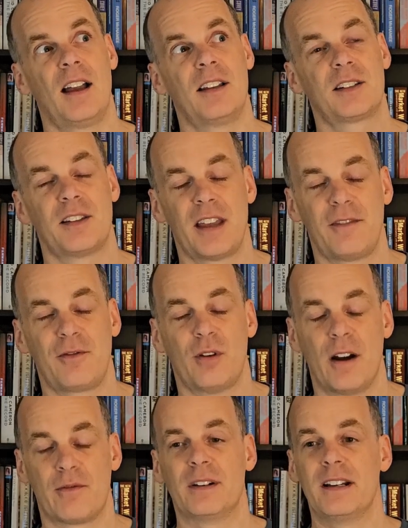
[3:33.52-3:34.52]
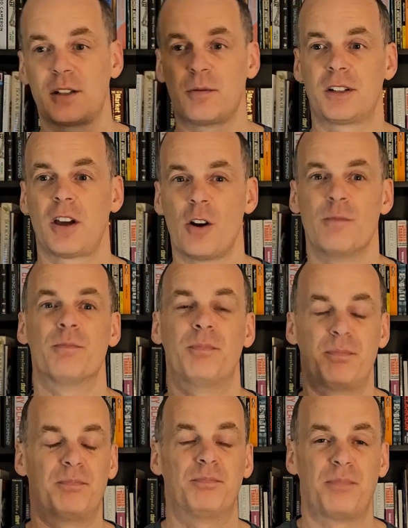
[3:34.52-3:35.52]
So therefore everyone needs to atone.
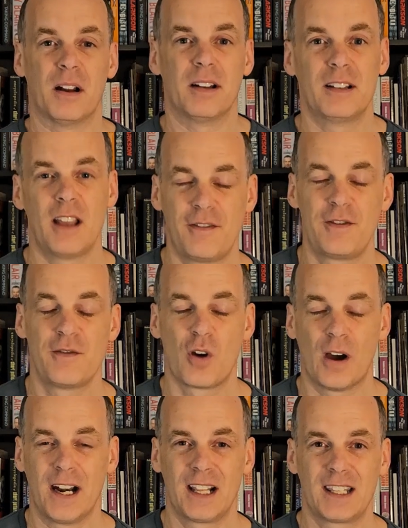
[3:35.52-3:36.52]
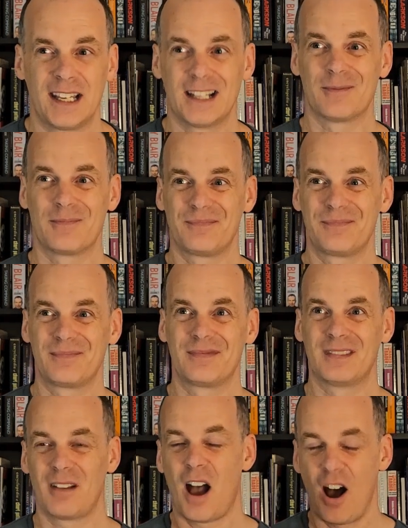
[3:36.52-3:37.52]
But if you've got anything
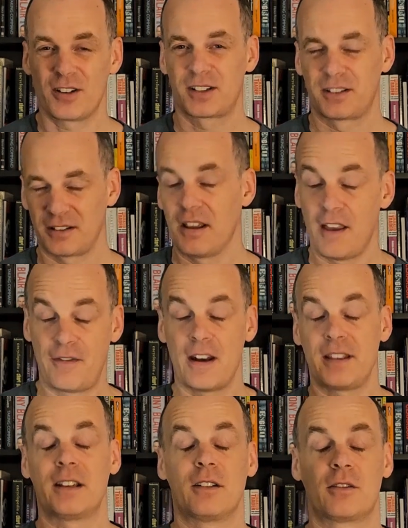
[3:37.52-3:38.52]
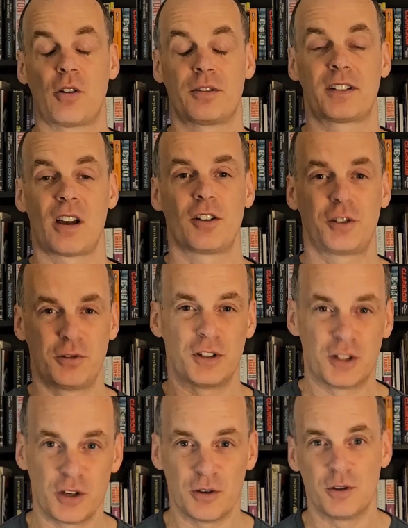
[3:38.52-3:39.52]
God has asked you to
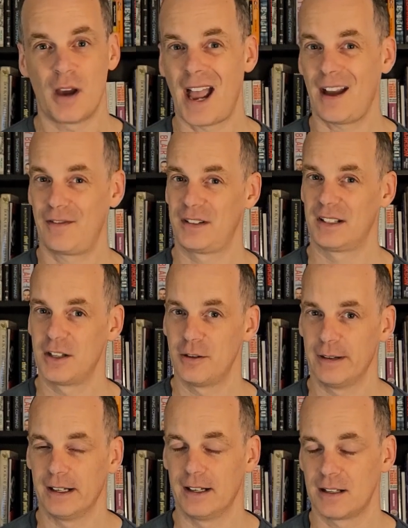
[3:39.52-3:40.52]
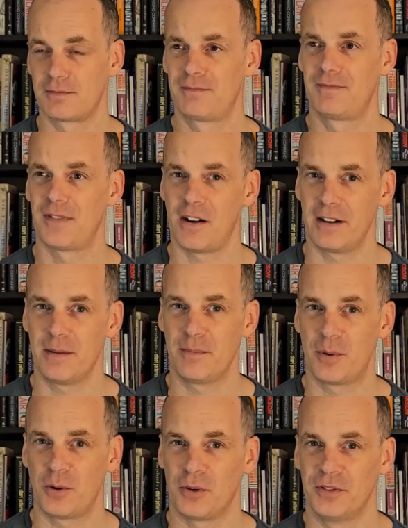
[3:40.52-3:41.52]
do, you have to do it. It's very
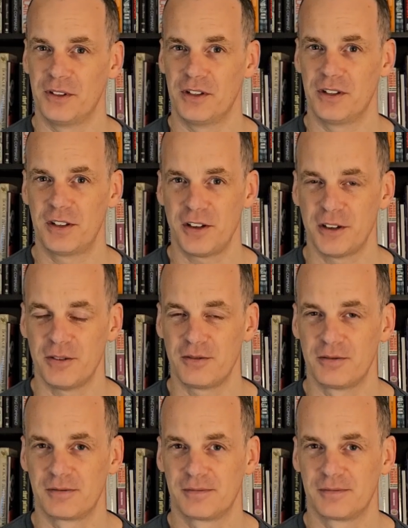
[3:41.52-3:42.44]
important that you do.